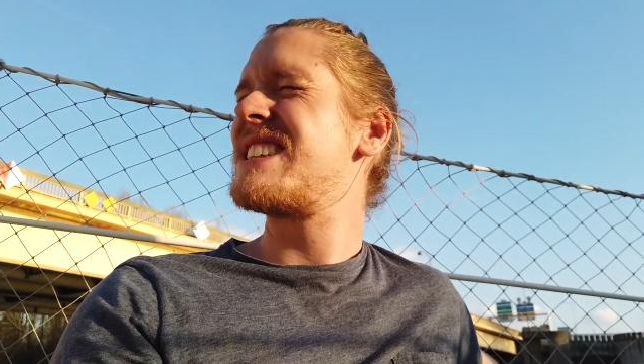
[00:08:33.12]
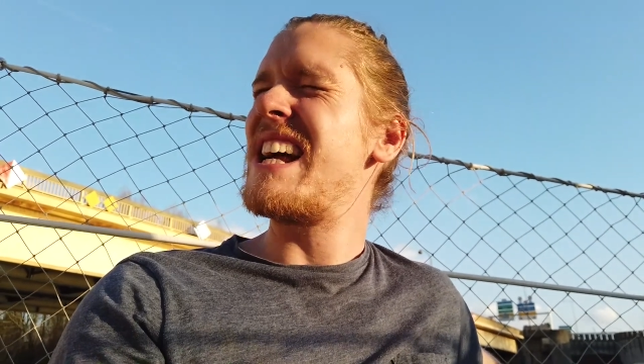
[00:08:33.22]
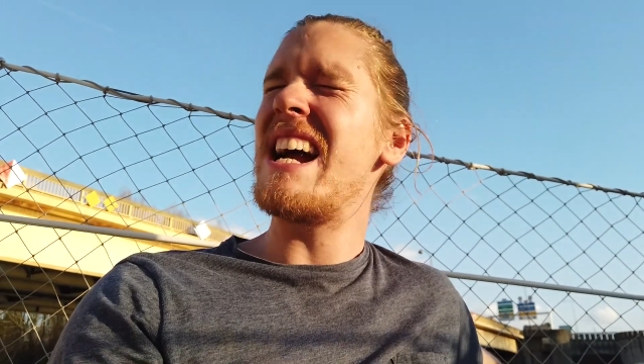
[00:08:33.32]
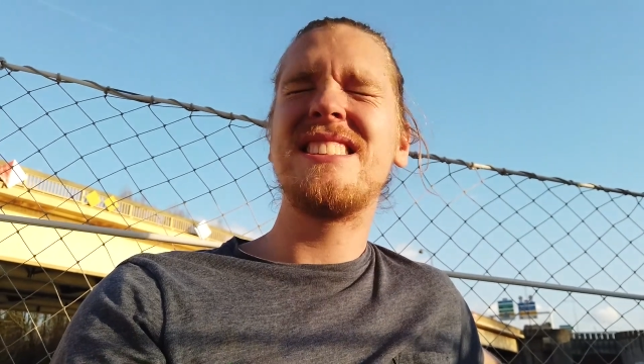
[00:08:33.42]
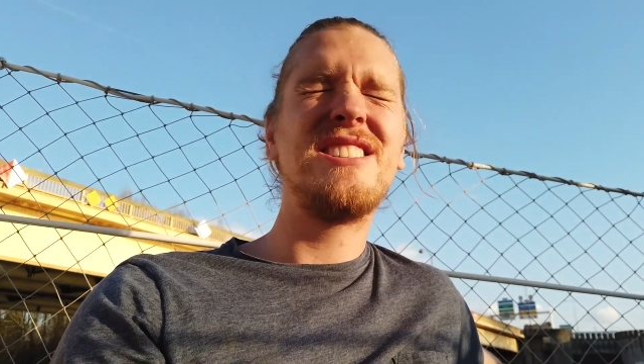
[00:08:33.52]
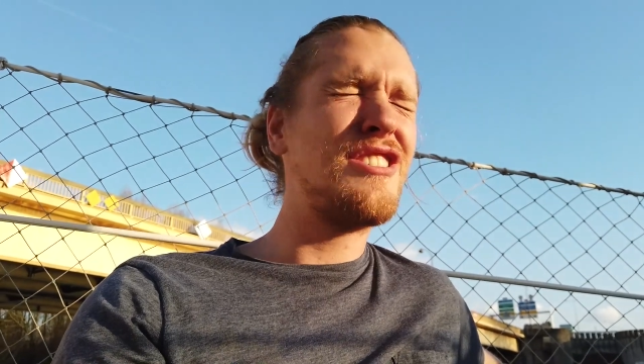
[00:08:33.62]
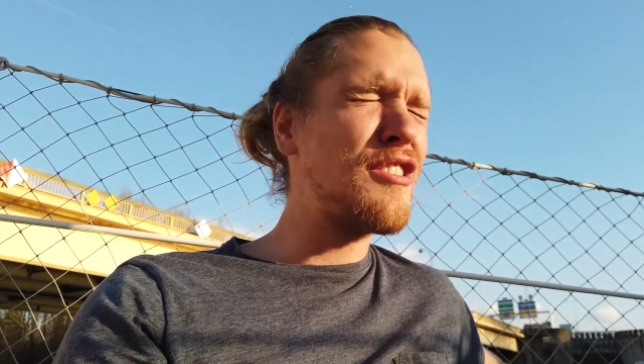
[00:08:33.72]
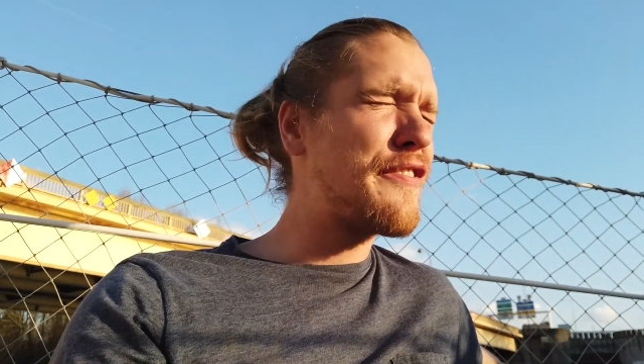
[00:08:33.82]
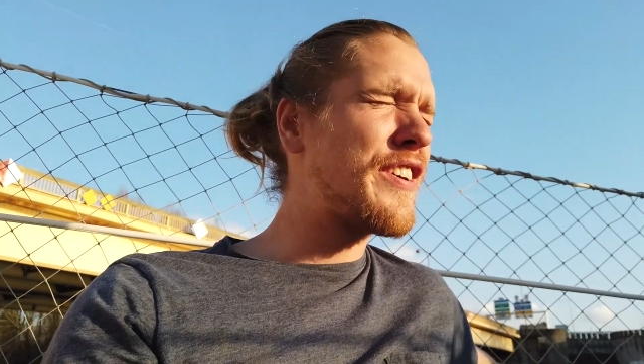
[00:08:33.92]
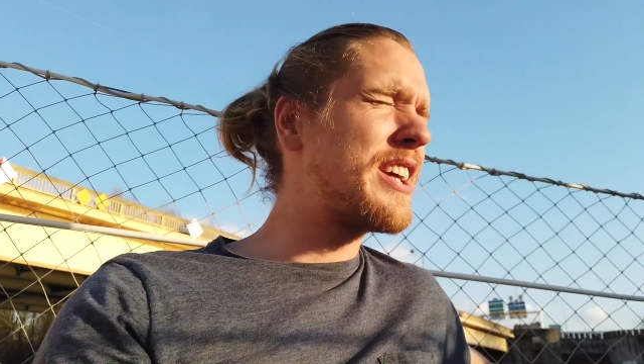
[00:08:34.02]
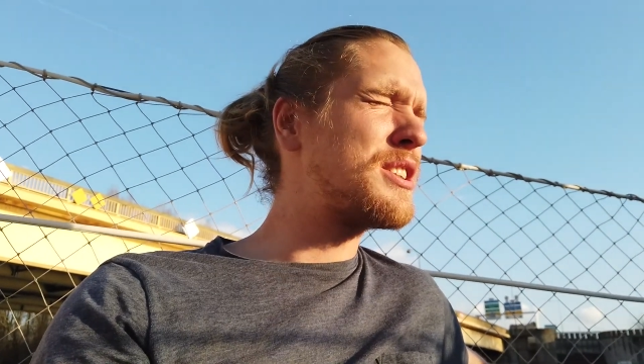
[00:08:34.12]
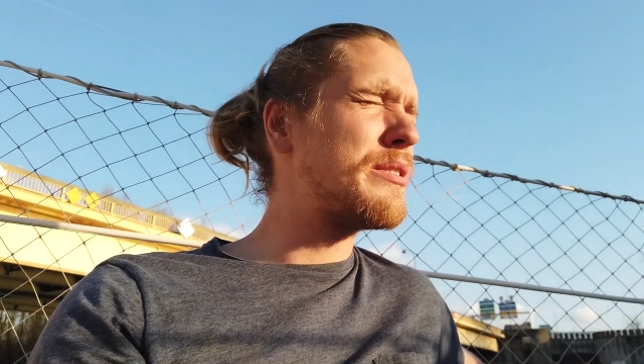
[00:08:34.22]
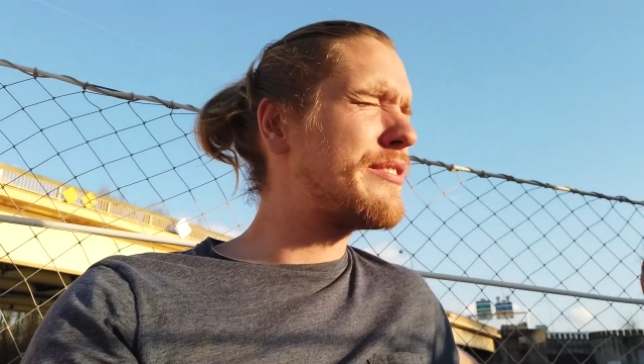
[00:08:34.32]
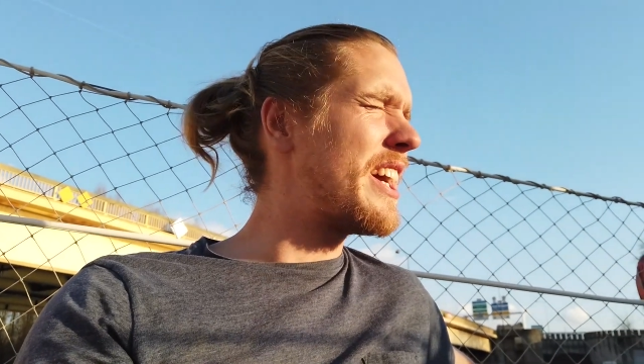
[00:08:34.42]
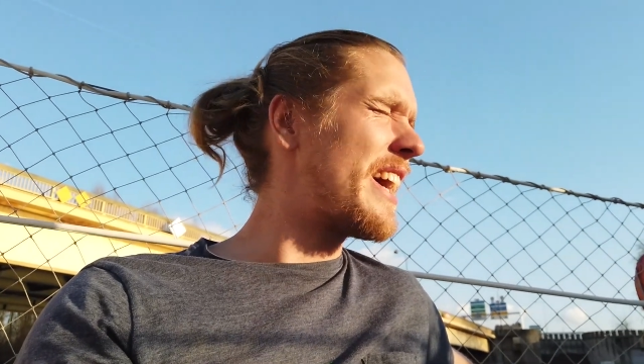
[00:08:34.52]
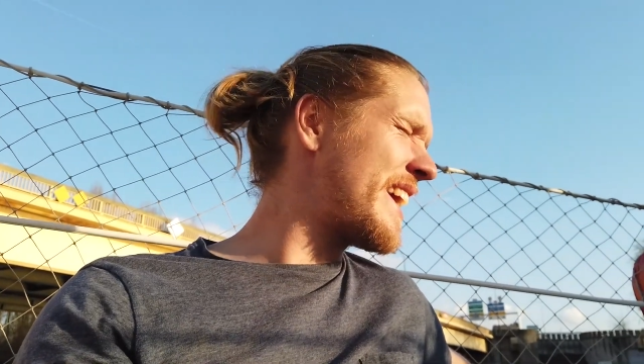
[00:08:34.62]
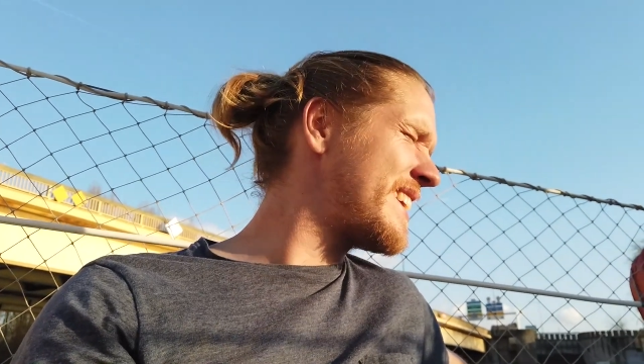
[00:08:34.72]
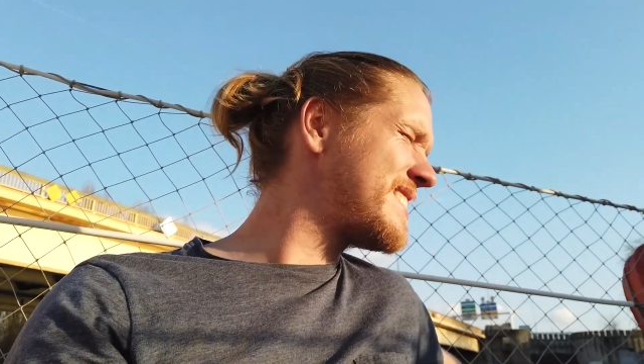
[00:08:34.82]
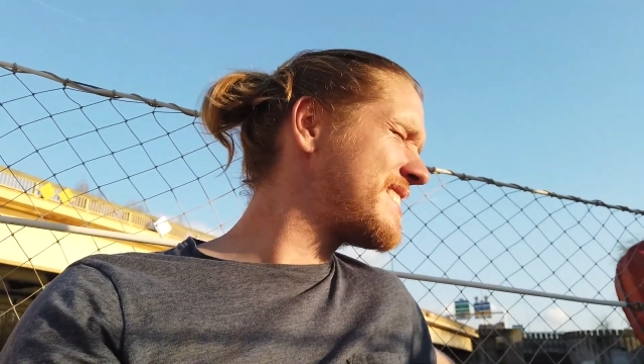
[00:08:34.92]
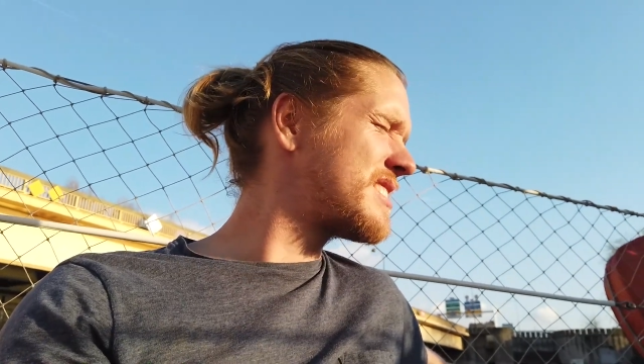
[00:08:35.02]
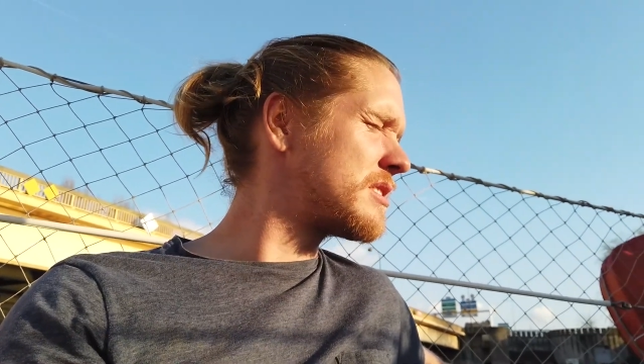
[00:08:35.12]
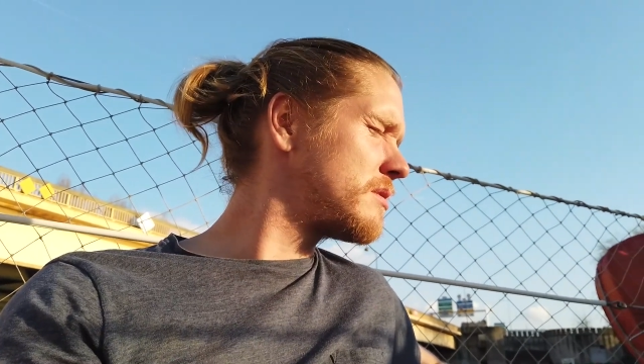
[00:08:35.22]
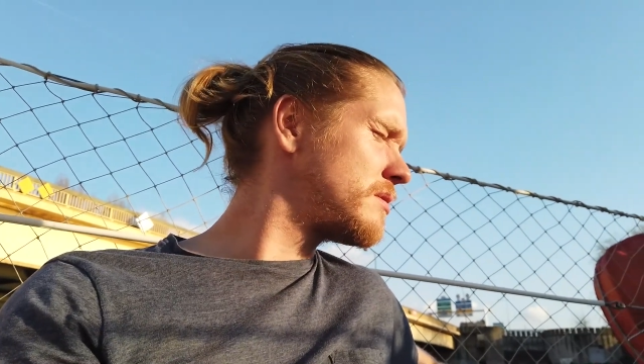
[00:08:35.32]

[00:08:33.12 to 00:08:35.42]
it's nice to do things with your hands.